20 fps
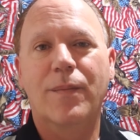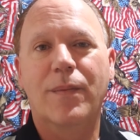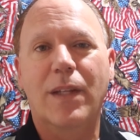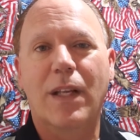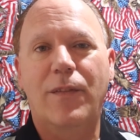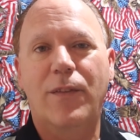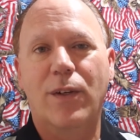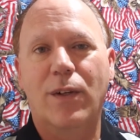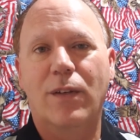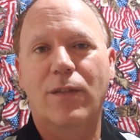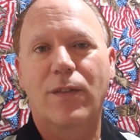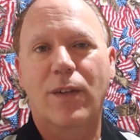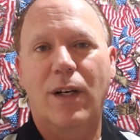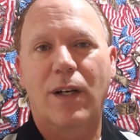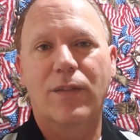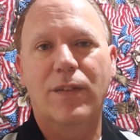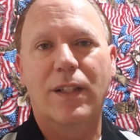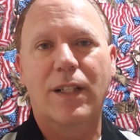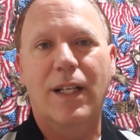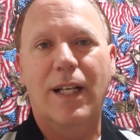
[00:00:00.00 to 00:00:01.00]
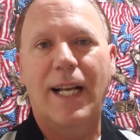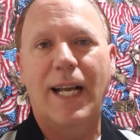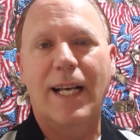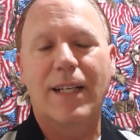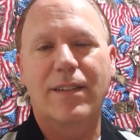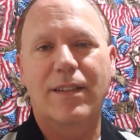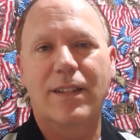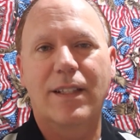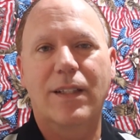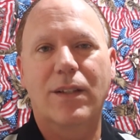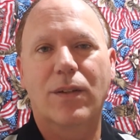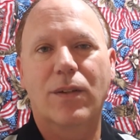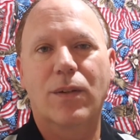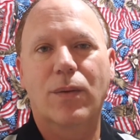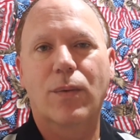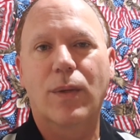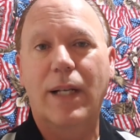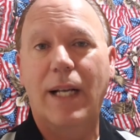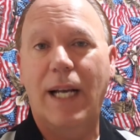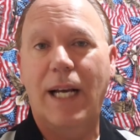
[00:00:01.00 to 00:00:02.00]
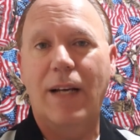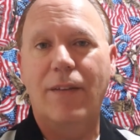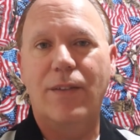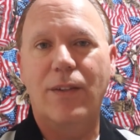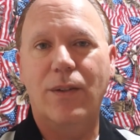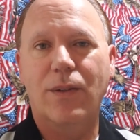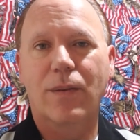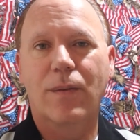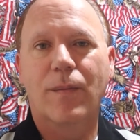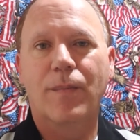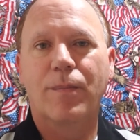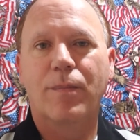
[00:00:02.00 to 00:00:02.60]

if you're involved in an accident or what have you,